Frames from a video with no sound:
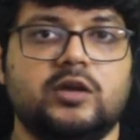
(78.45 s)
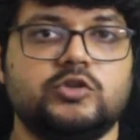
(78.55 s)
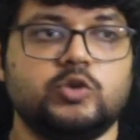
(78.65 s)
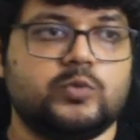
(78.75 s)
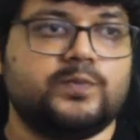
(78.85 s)

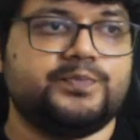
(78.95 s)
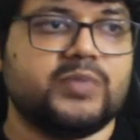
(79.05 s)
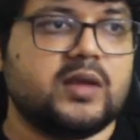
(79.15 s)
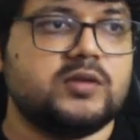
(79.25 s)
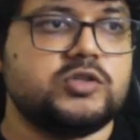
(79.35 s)
2
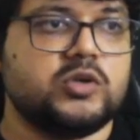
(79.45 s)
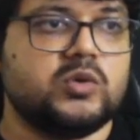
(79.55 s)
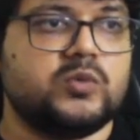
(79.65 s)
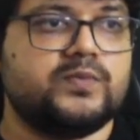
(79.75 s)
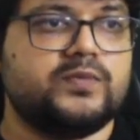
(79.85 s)

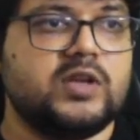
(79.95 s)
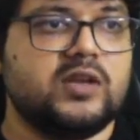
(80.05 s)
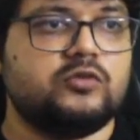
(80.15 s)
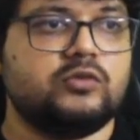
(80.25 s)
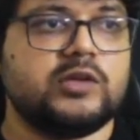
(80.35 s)
so the
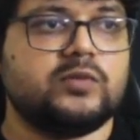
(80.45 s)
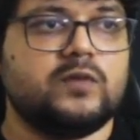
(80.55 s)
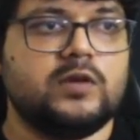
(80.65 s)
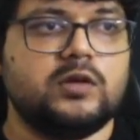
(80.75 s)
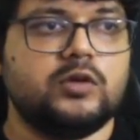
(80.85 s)
next two steps
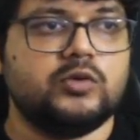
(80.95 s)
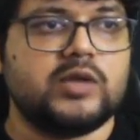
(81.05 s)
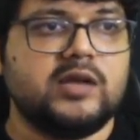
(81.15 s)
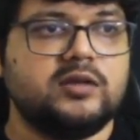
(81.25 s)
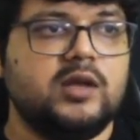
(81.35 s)
will do
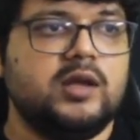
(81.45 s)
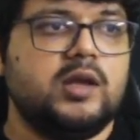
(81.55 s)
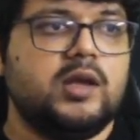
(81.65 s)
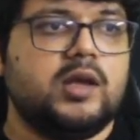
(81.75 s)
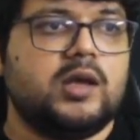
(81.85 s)
that
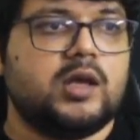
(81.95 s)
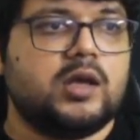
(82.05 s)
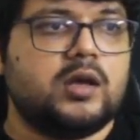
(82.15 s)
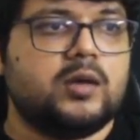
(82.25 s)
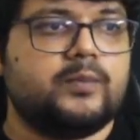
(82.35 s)

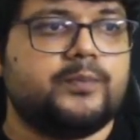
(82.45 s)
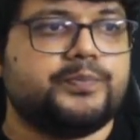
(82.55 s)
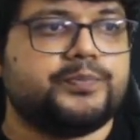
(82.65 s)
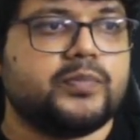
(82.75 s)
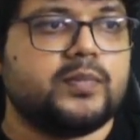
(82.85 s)
um,
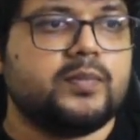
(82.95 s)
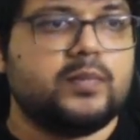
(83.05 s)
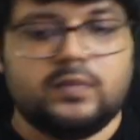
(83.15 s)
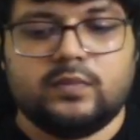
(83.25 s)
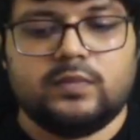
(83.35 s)

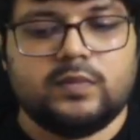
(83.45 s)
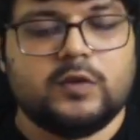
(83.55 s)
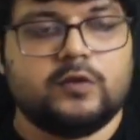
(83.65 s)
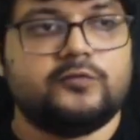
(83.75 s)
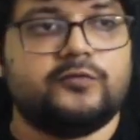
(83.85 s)

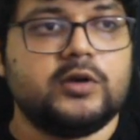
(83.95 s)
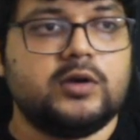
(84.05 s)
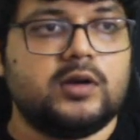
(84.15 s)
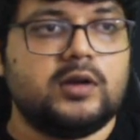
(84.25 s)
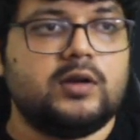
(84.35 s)

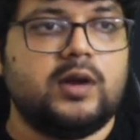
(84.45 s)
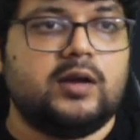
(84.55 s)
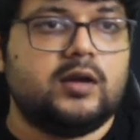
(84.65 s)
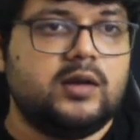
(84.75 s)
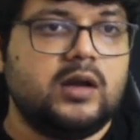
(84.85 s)
for
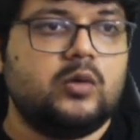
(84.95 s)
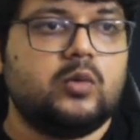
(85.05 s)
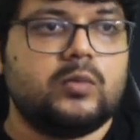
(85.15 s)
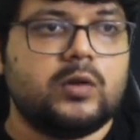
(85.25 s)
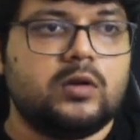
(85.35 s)
right
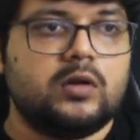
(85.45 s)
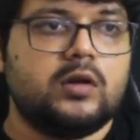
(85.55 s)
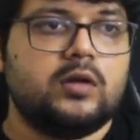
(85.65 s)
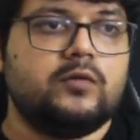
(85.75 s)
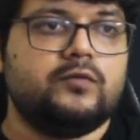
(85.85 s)
now
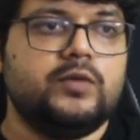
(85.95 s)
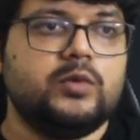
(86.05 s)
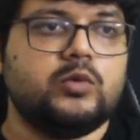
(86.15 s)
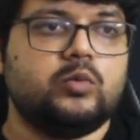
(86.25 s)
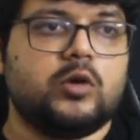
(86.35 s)
we
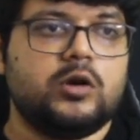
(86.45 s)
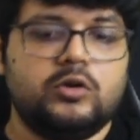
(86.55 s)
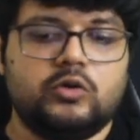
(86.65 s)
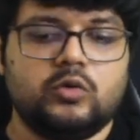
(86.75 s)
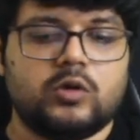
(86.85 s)
would
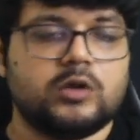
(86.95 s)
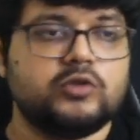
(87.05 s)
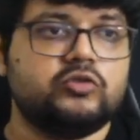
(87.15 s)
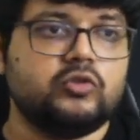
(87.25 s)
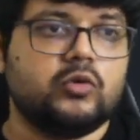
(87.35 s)
want to
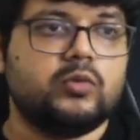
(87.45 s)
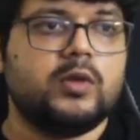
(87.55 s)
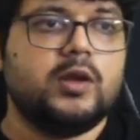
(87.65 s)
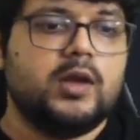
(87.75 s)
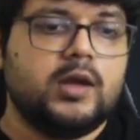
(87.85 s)
also
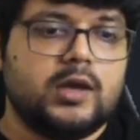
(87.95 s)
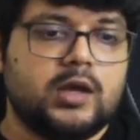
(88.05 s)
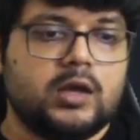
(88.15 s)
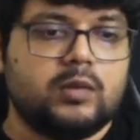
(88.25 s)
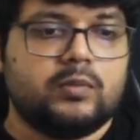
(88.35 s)

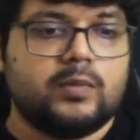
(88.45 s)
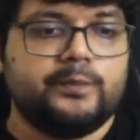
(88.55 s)
um,